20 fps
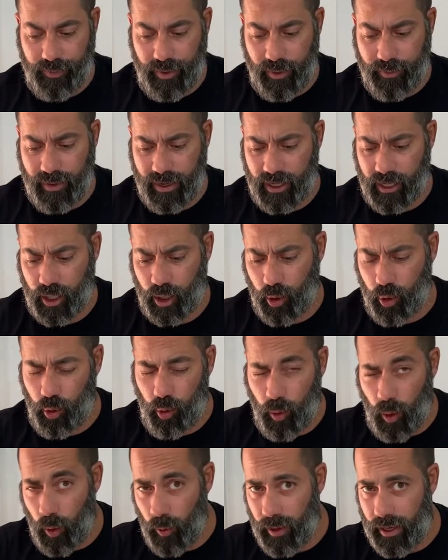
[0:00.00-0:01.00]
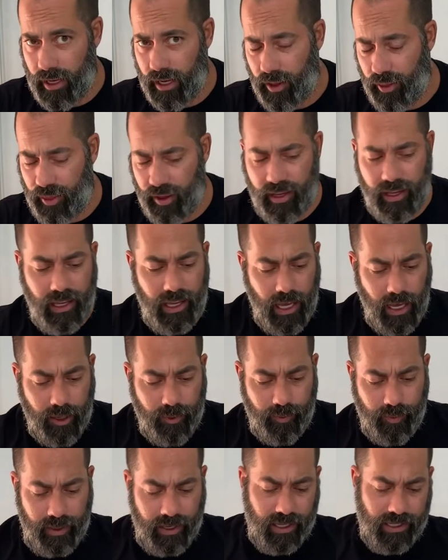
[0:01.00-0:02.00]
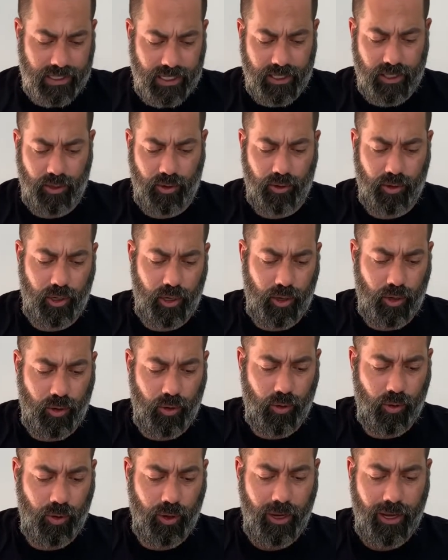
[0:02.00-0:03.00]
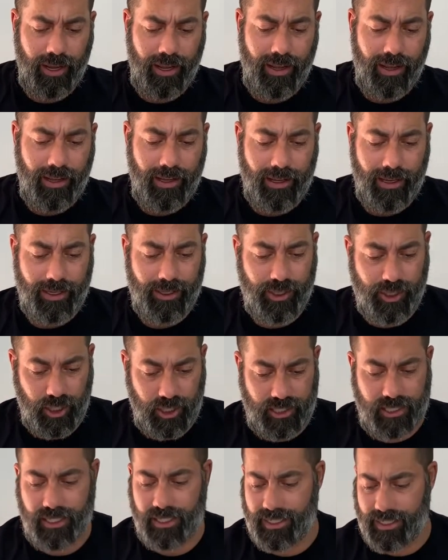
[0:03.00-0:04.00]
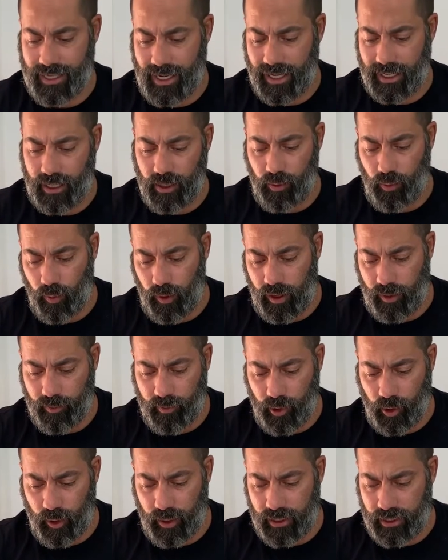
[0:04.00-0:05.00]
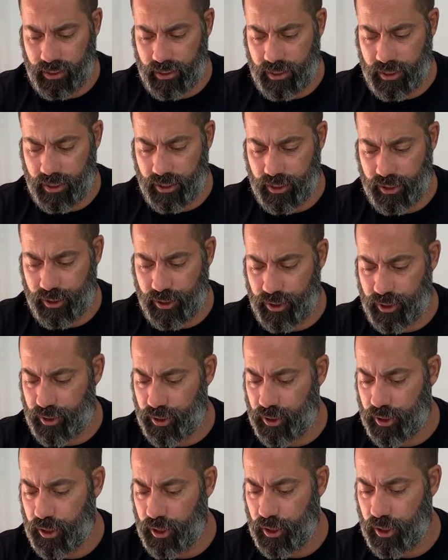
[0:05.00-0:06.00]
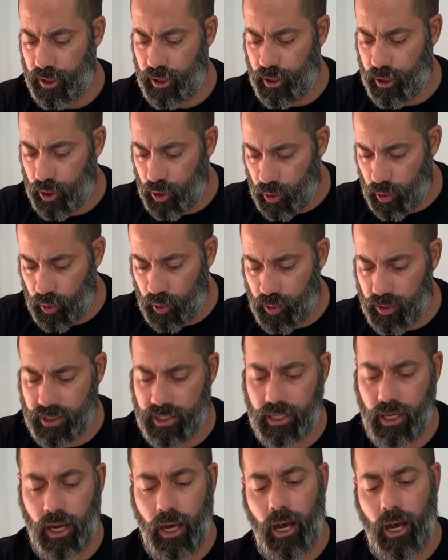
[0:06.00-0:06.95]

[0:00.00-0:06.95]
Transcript: I'm not going to quote anything yet because I don't know just exactly what I'm going to use.